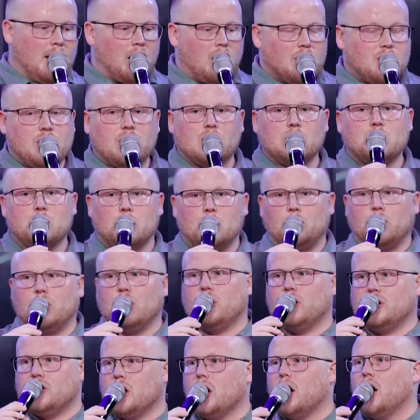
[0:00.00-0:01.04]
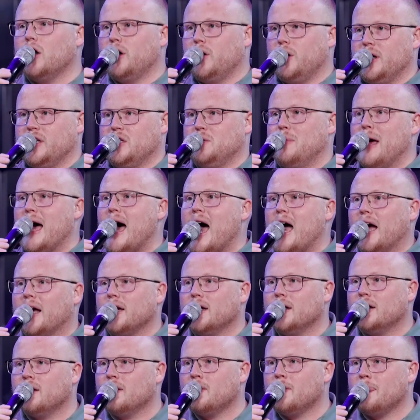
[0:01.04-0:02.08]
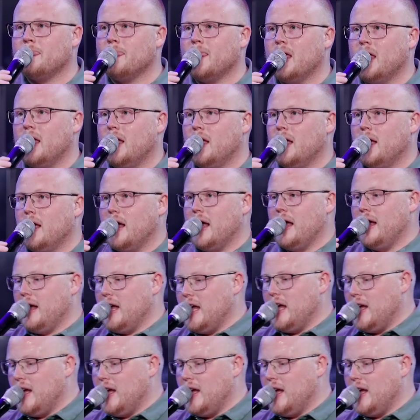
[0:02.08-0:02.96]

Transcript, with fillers: that, our children will learn to honor us back. And